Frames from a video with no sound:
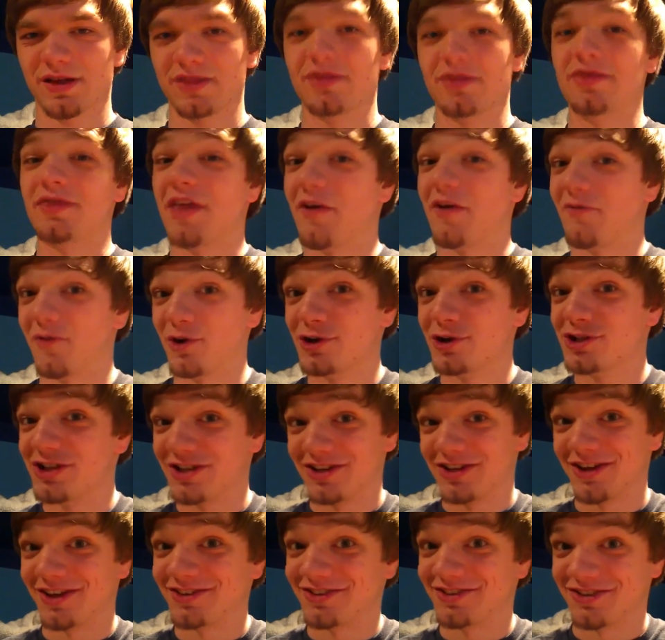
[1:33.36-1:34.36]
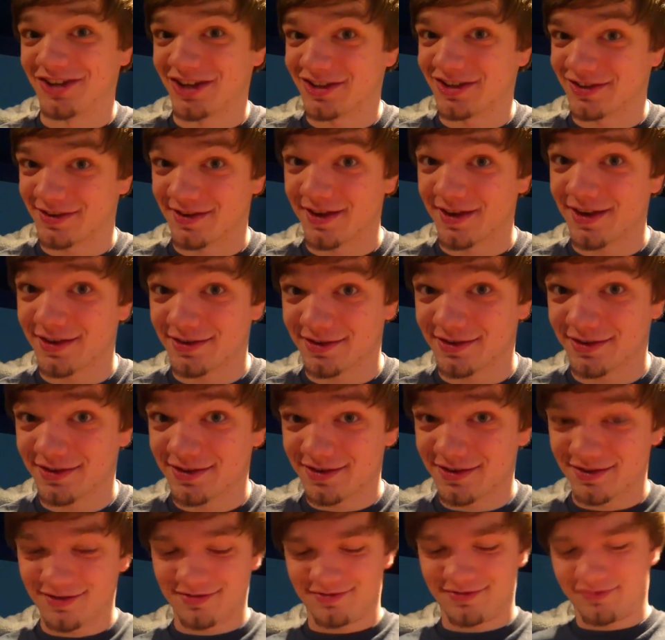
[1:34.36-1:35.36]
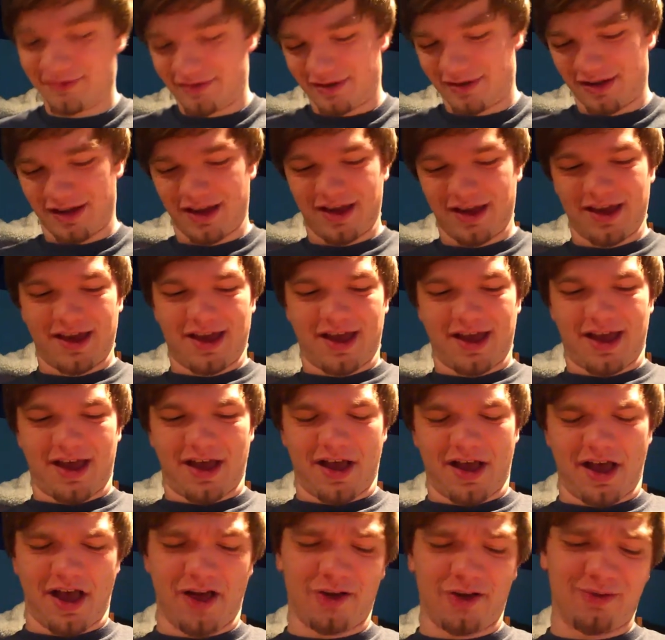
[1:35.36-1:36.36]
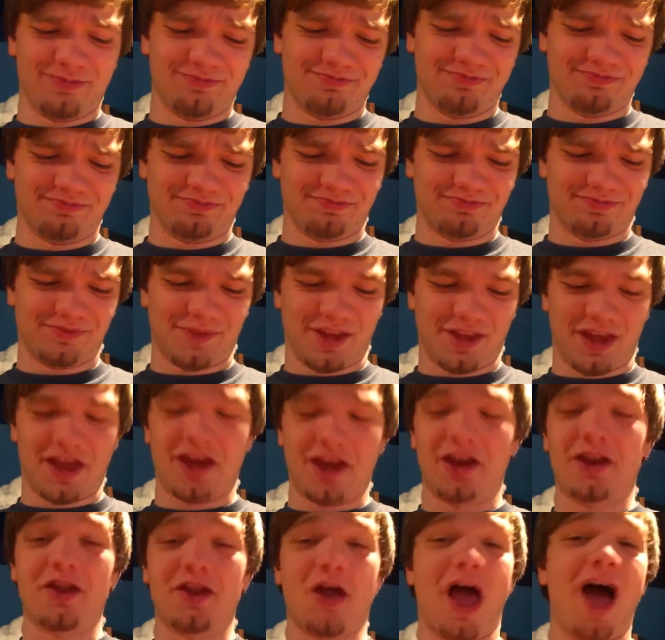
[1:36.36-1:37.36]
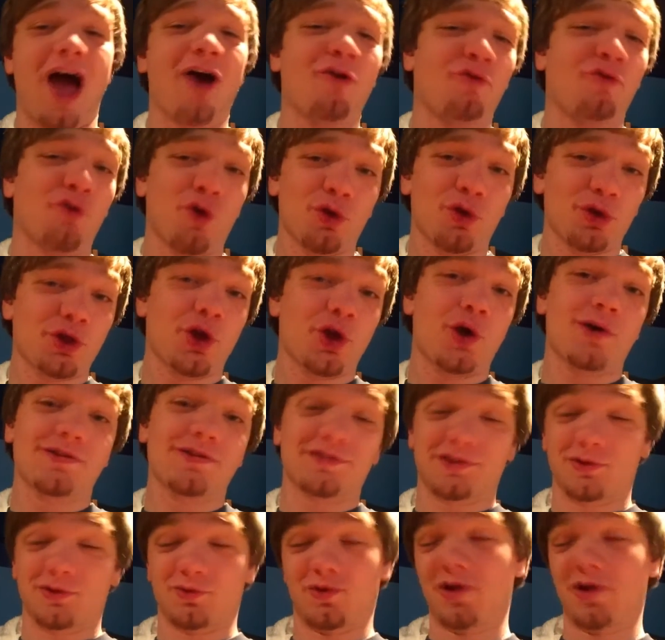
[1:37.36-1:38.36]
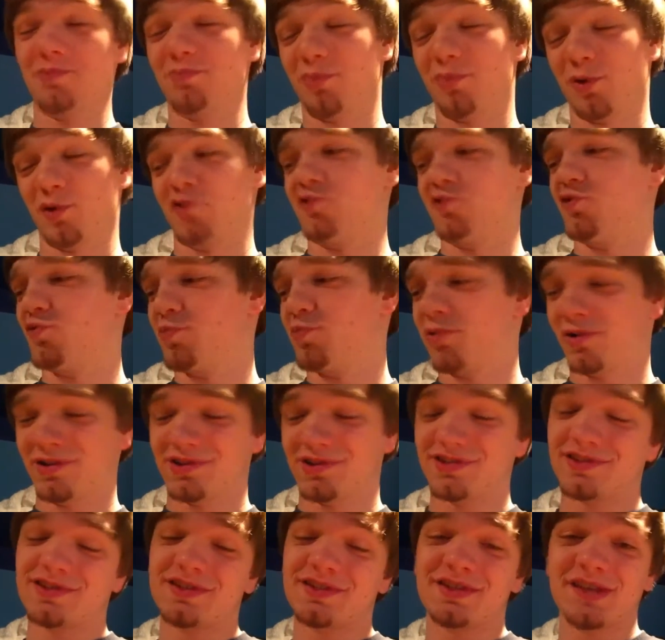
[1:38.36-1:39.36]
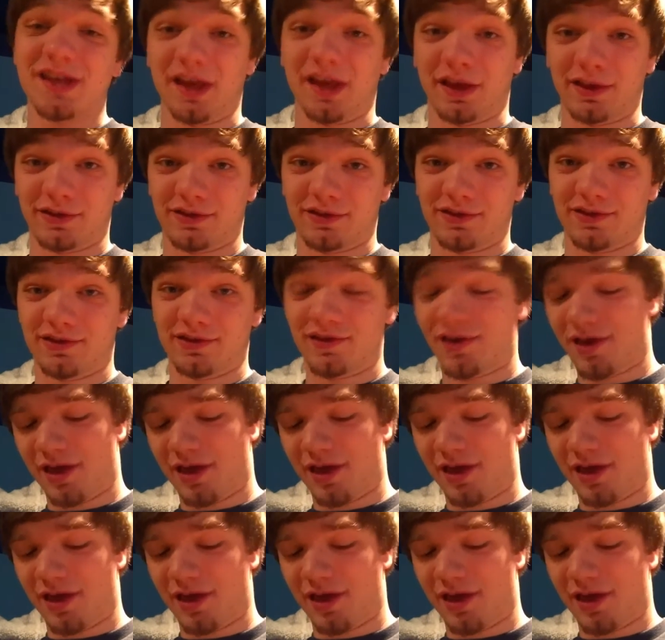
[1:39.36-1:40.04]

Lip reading: That version doesn't exist. Alpha only goes to 1.2.6.